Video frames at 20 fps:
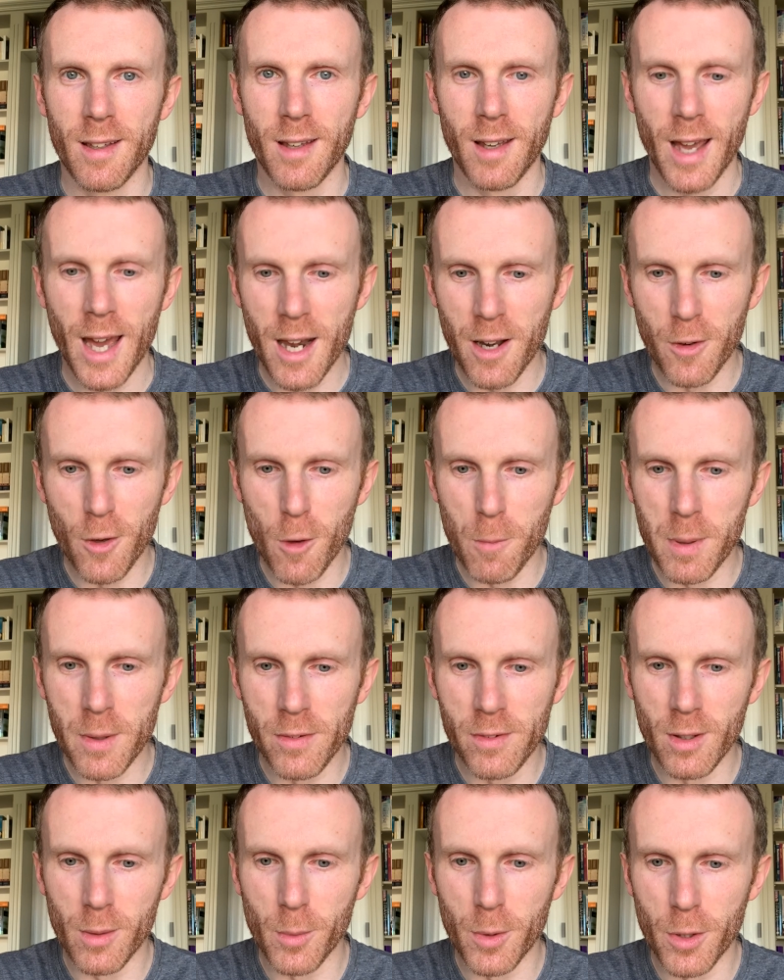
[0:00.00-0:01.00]
had it not been
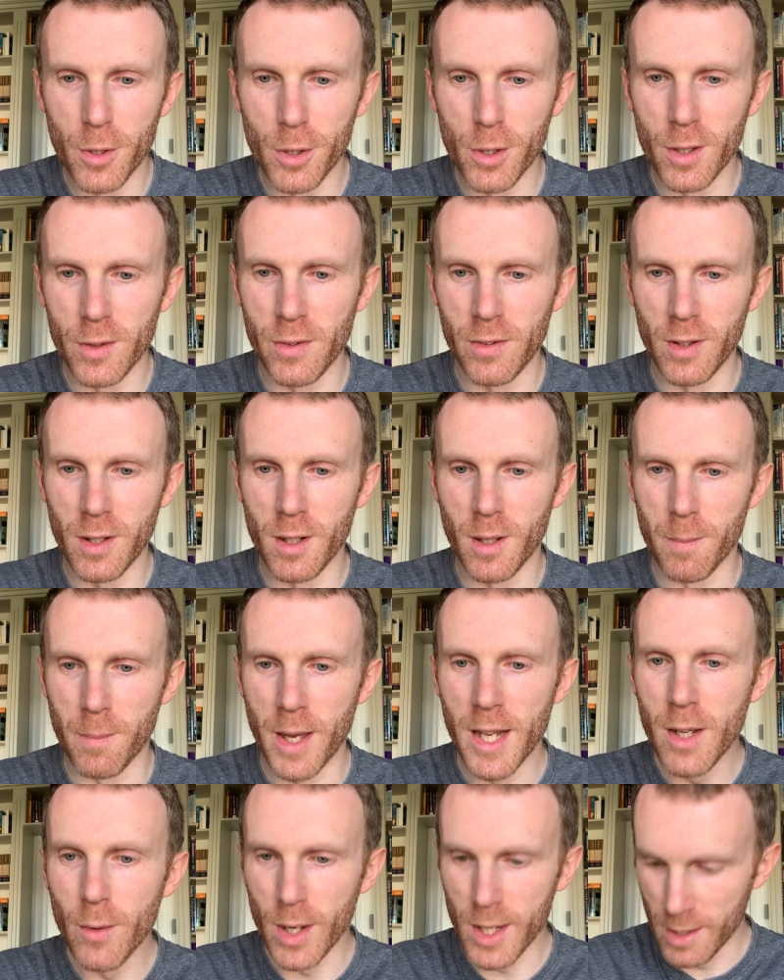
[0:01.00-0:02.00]
someone who had seen him?
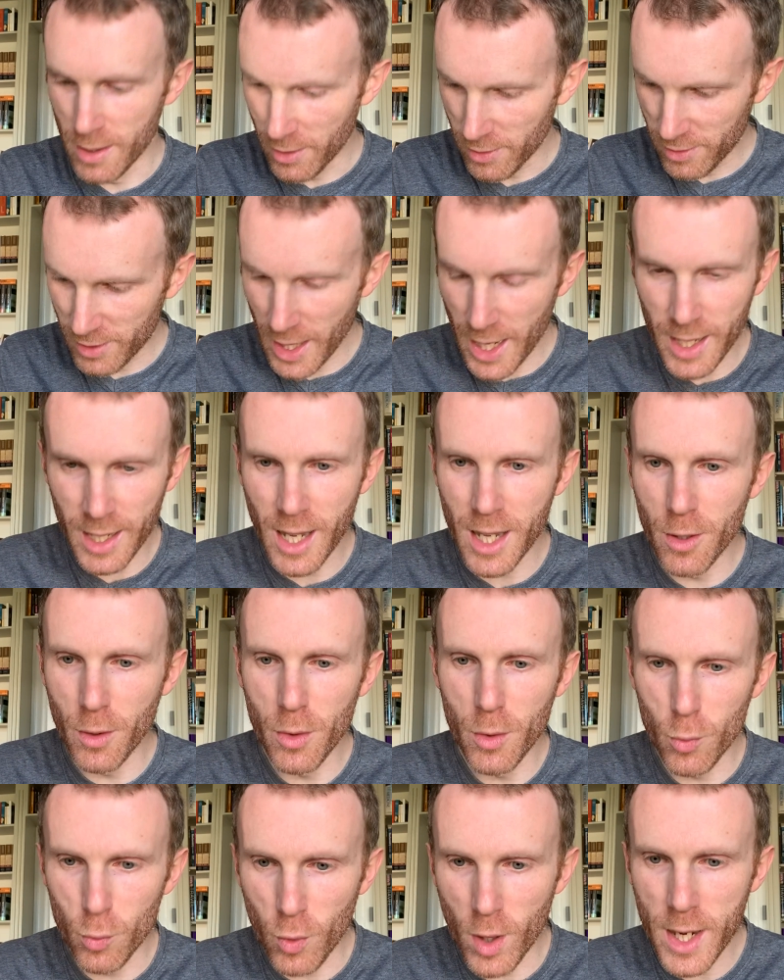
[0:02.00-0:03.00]
Anyway, sat again on the
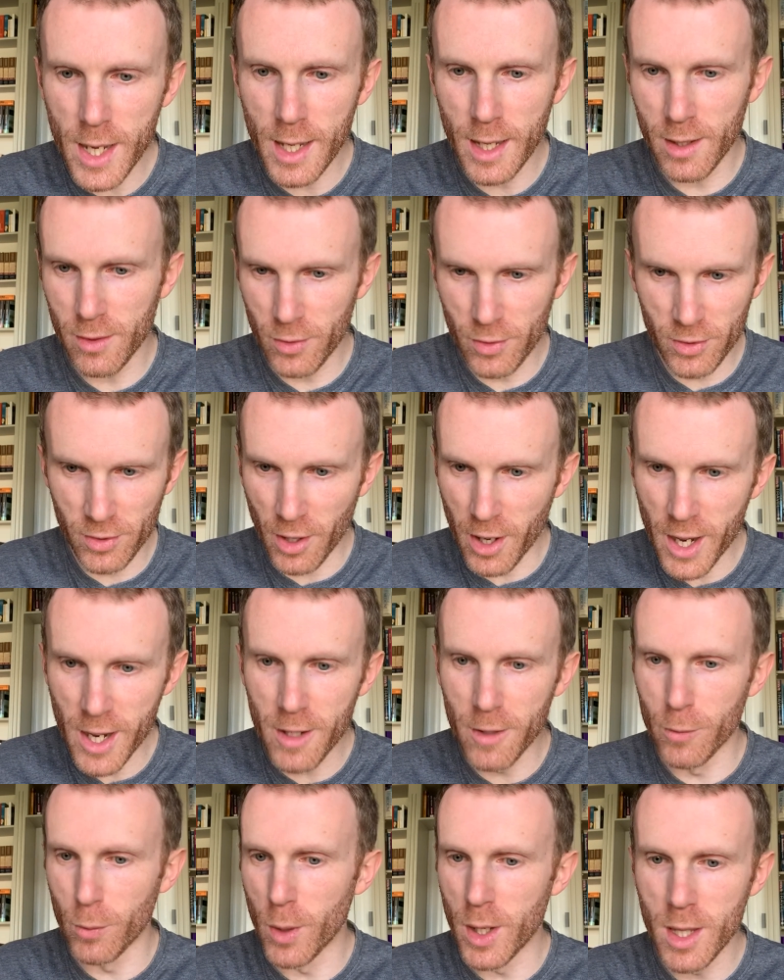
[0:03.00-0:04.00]
right side
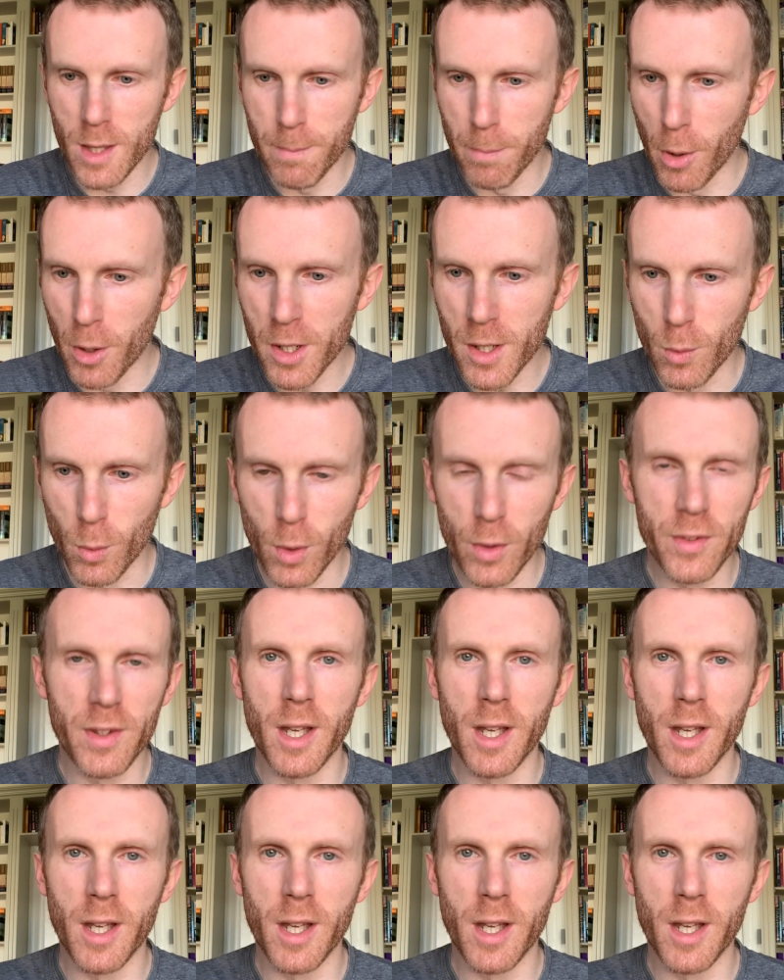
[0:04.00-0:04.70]
of where the body was.